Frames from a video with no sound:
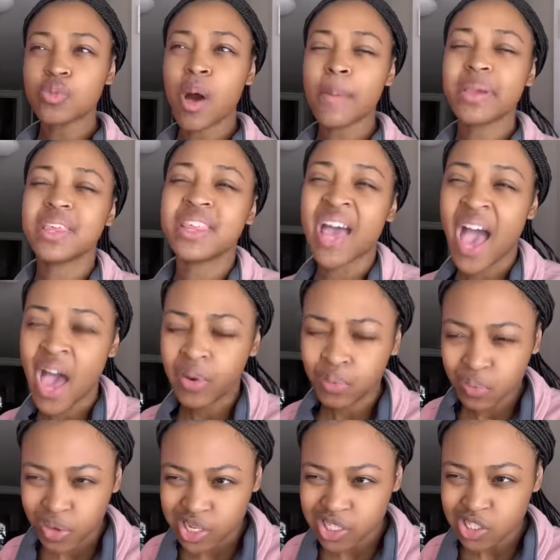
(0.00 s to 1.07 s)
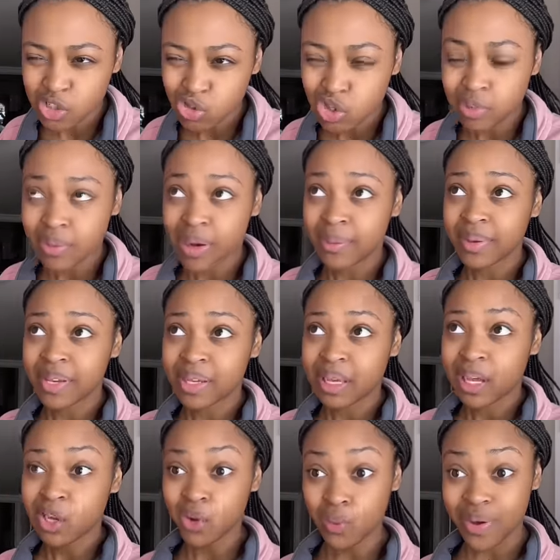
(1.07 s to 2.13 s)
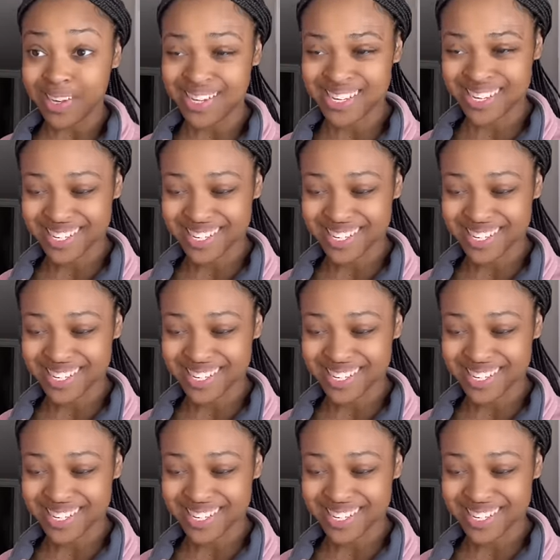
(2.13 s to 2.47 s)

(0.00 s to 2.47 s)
bought me that one, you can buy me a new one.